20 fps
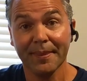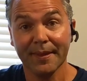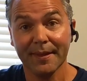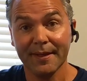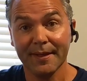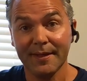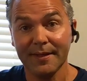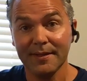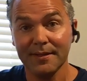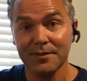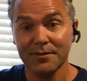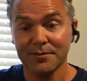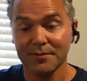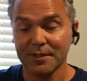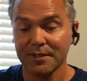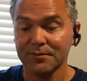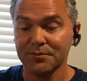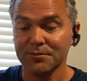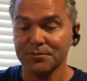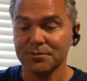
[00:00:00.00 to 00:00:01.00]
And you
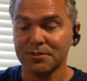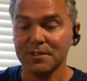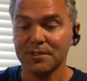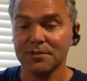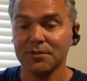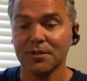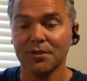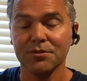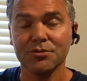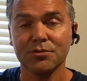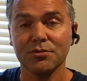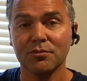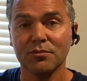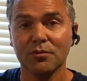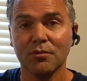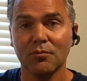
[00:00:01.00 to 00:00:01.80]
can use this also on a